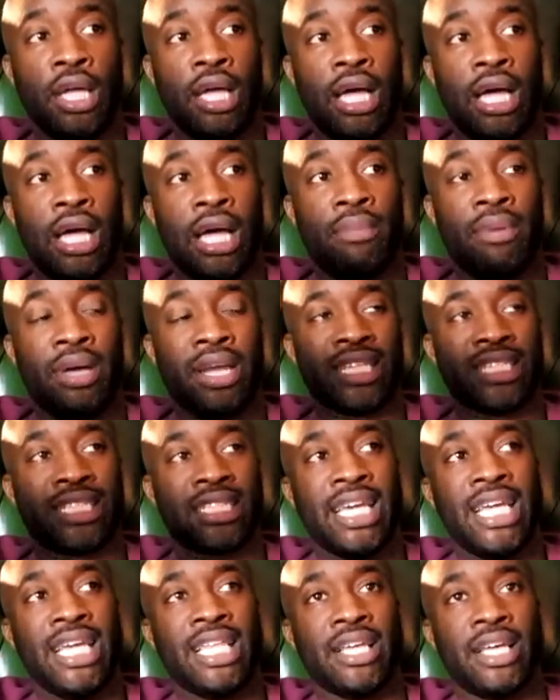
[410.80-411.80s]
um, and I
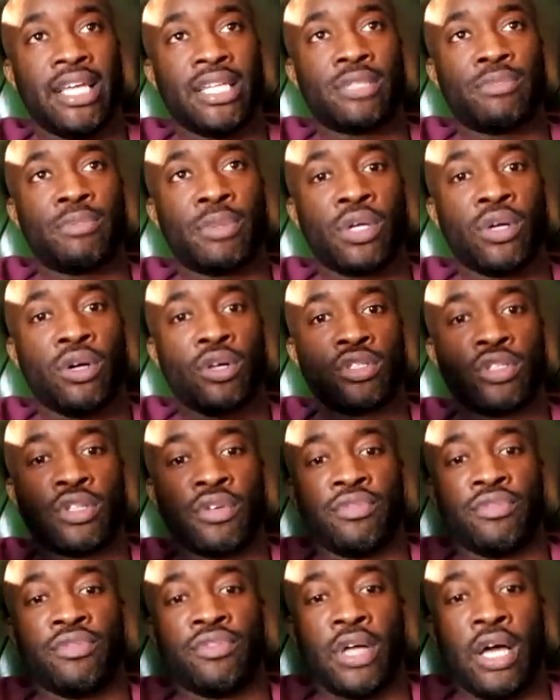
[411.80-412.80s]
say this because
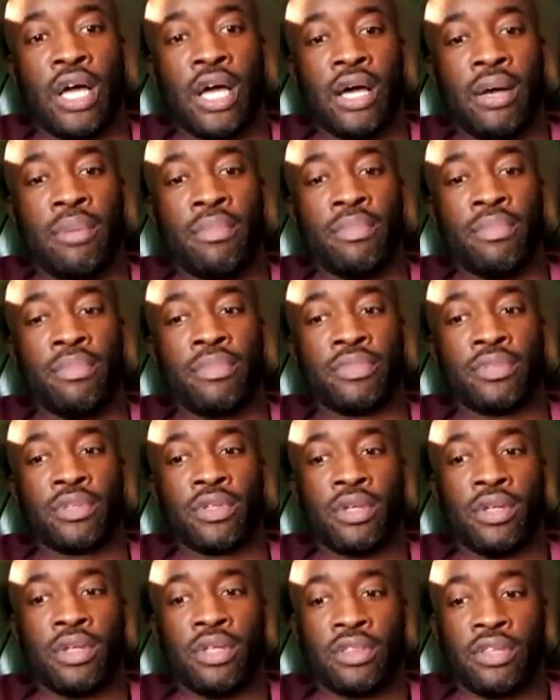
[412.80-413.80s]
of um,
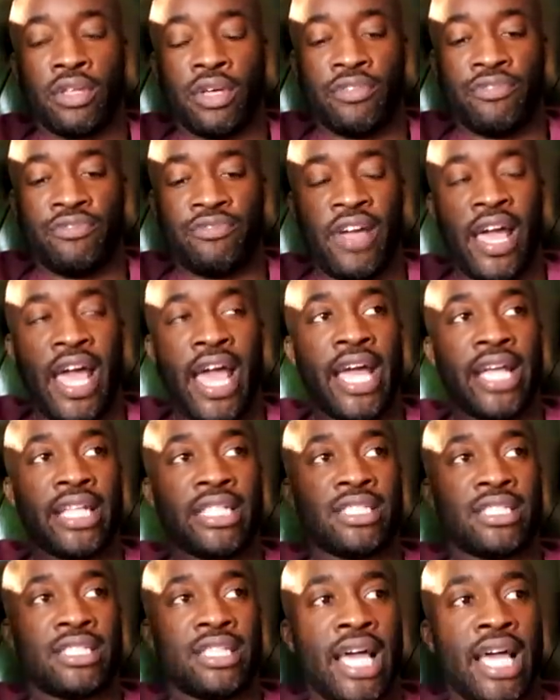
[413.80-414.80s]
the
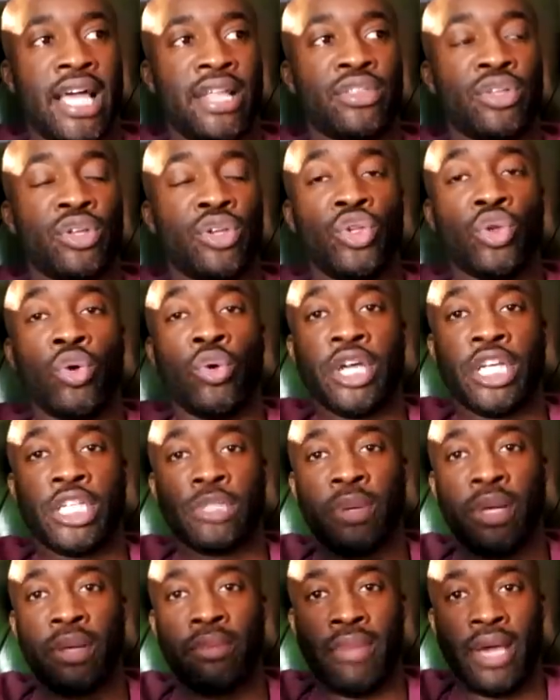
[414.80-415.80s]
fans and the noise
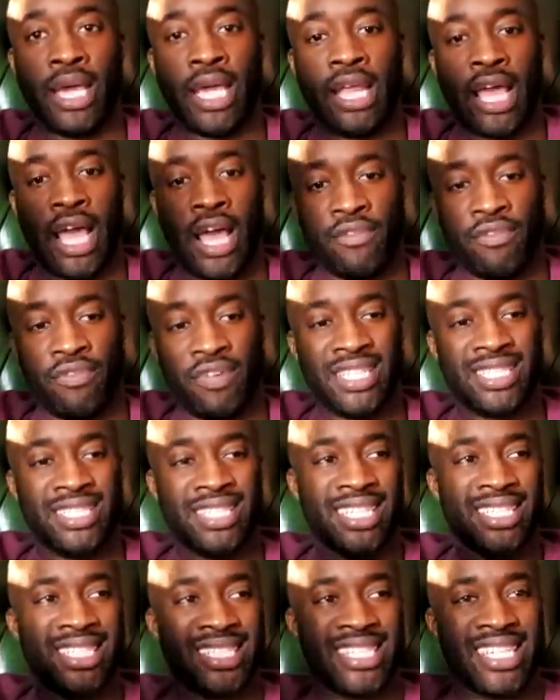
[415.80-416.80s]
being made at
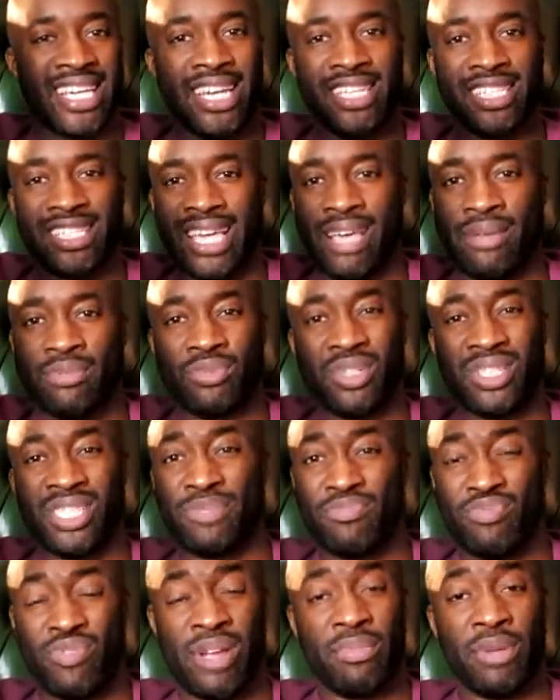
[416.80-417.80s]
athletics and tennis games, which
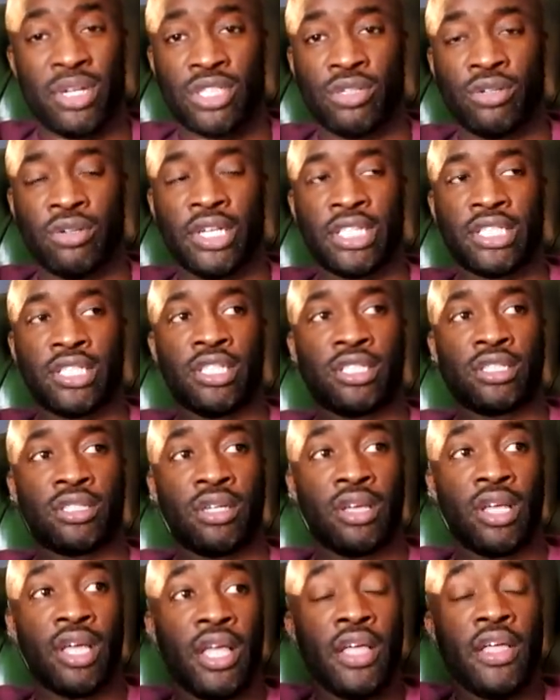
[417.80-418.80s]
is pretty much non
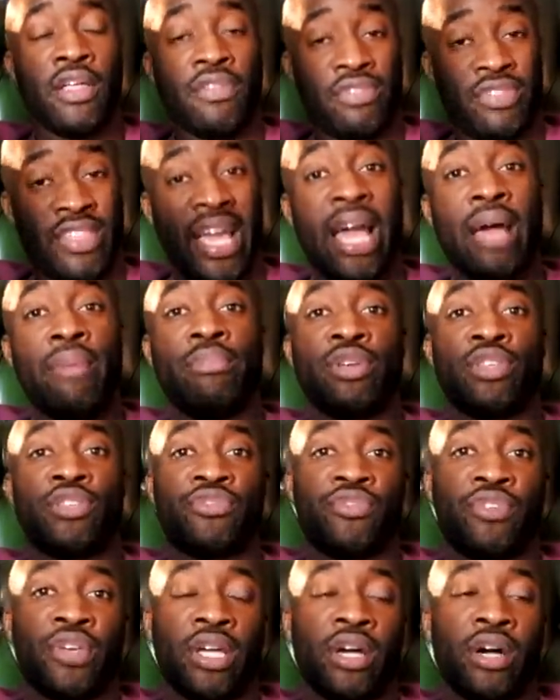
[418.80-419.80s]
existent. The
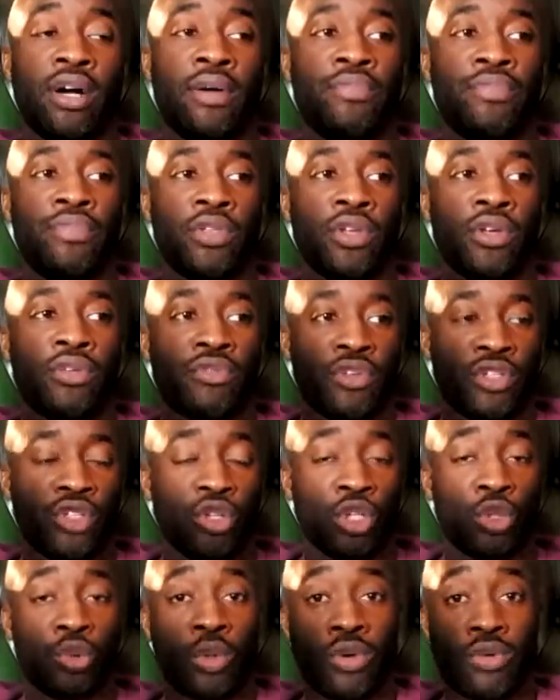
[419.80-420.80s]
atmosphere for
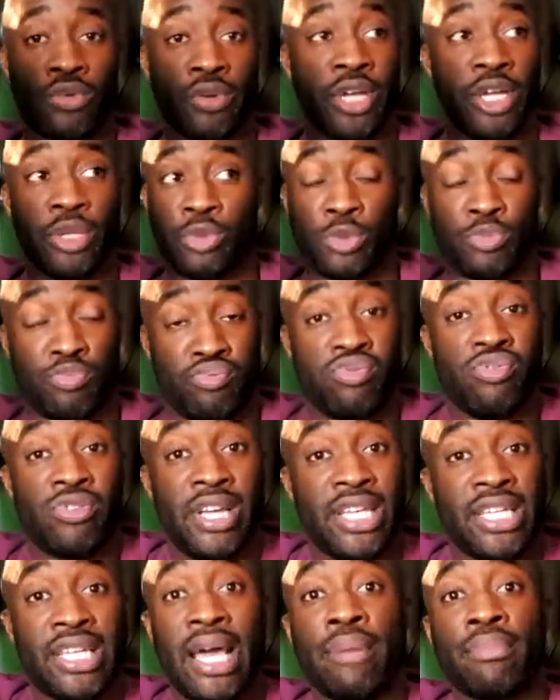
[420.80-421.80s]
Joshua Ruiz was
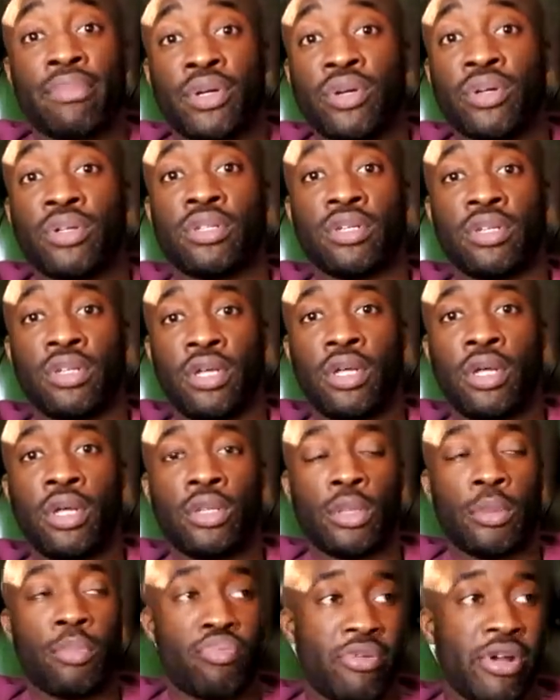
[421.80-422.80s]
pretty damn good.
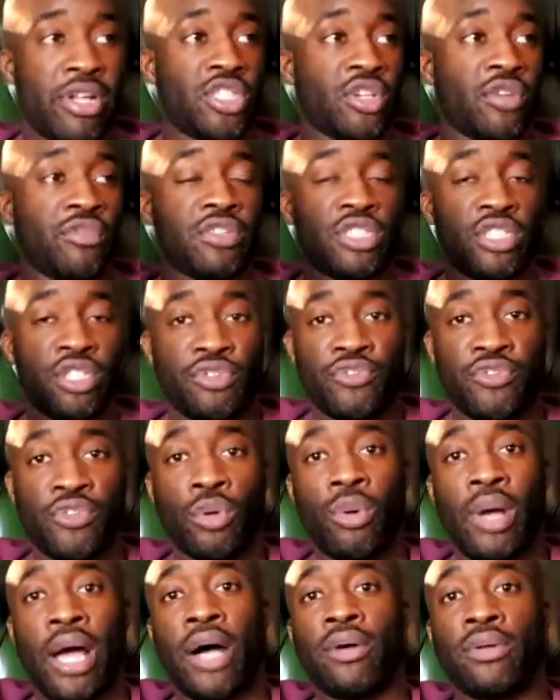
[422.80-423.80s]
The Brits obviously
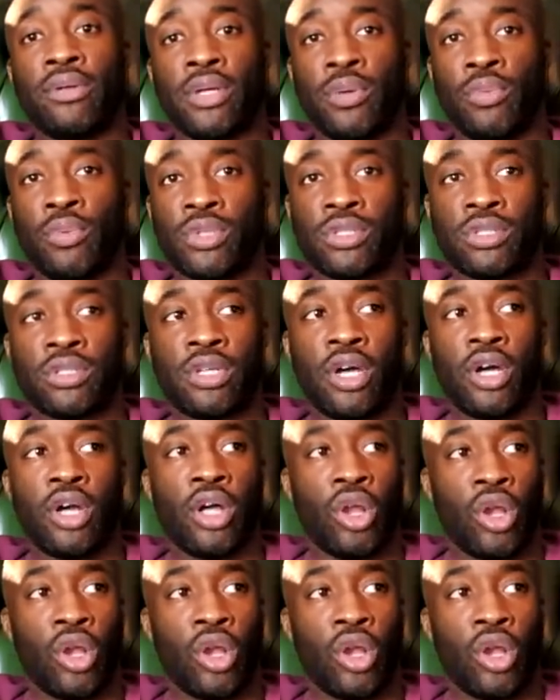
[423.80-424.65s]
flew out, it wasn't a